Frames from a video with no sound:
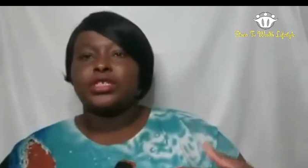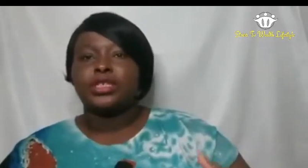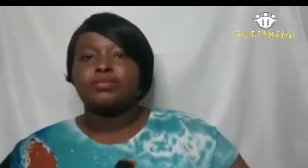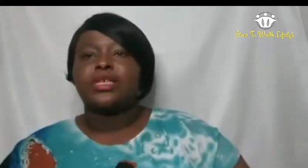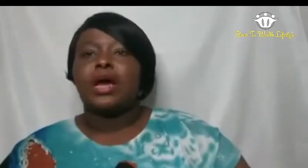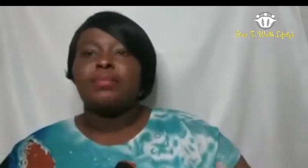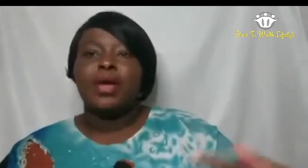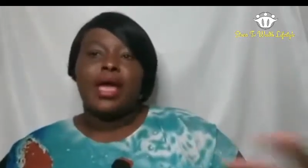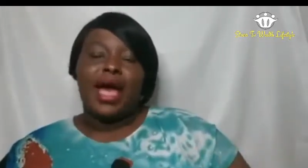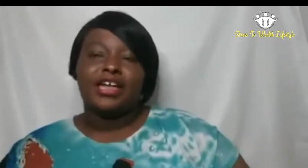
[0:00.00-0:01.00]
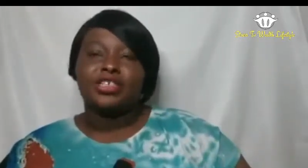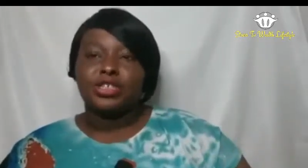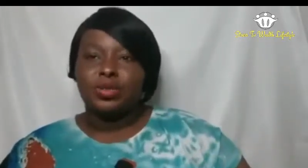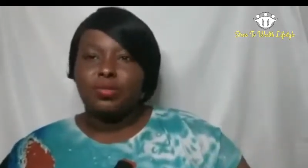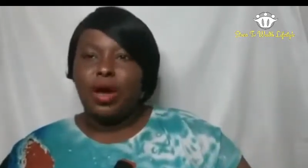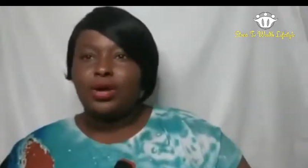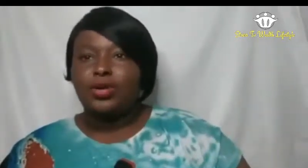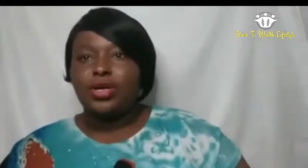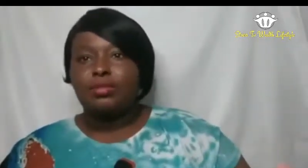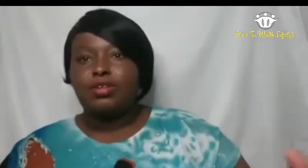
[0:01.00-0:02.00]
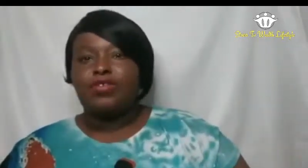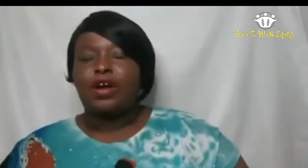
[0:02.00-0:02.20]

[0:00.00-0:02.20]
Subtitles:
Sometimes I just gonna bother them if